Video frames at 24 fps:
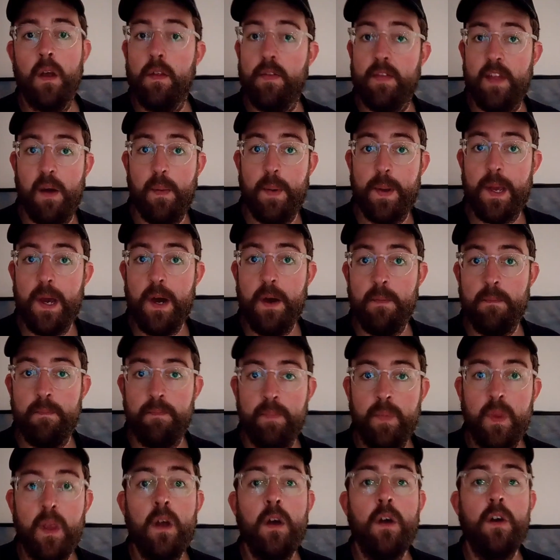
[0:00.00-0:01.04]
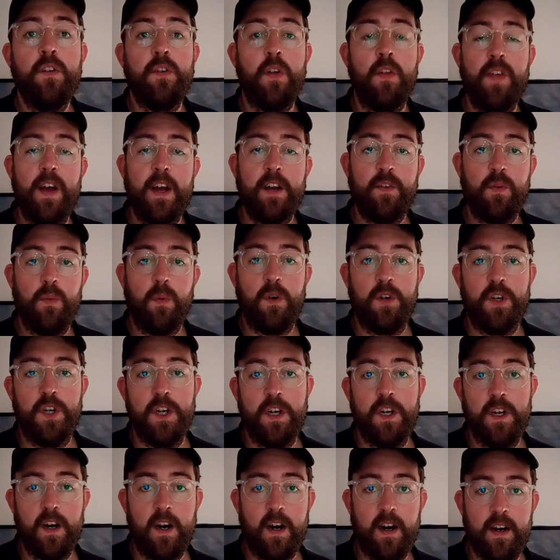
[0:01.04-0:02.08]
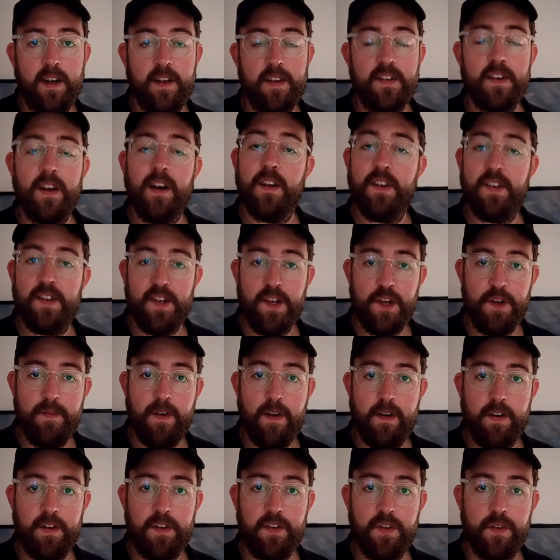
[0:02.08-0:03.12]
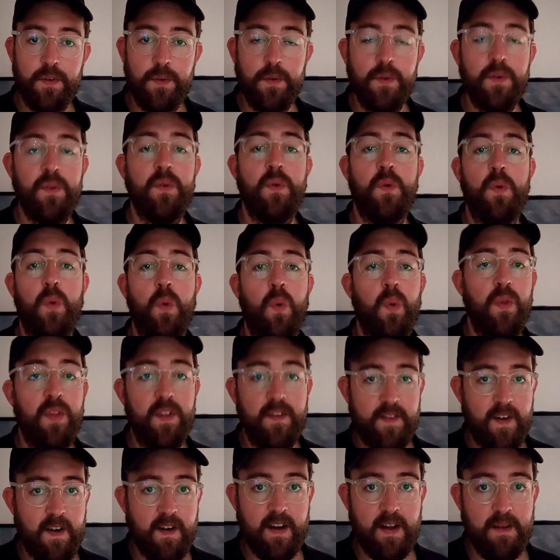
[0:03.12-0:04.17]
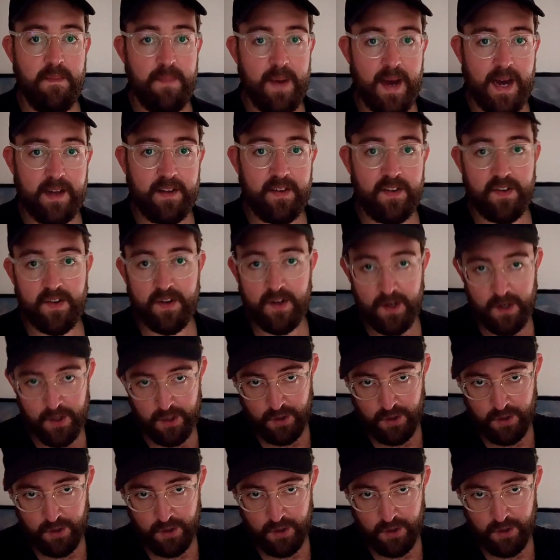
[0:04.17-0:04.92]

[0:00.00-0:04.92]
There we go. So thanks for watching, guys. I'll see you very soon. All the very best.